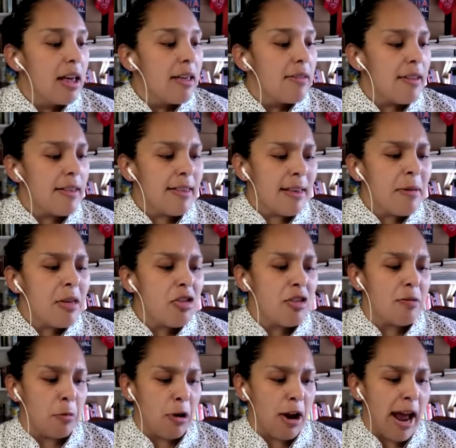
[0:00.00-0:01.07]
This image is
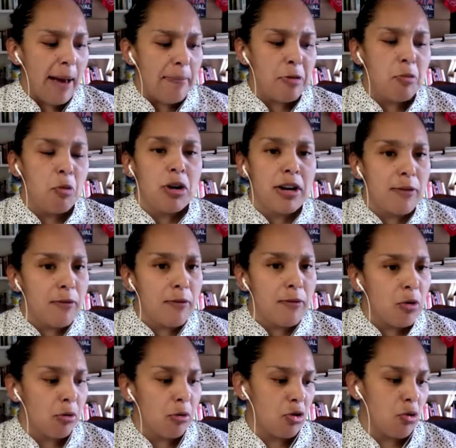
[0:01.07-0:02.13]
perhaps more
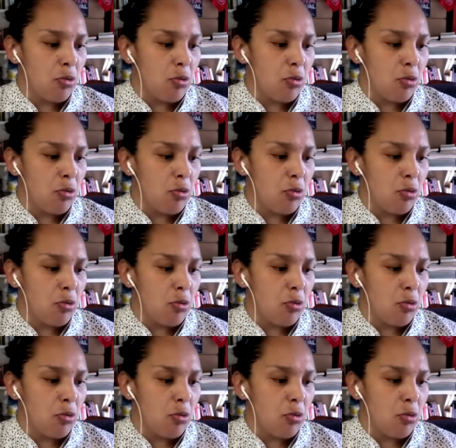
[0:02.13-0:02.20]
difficult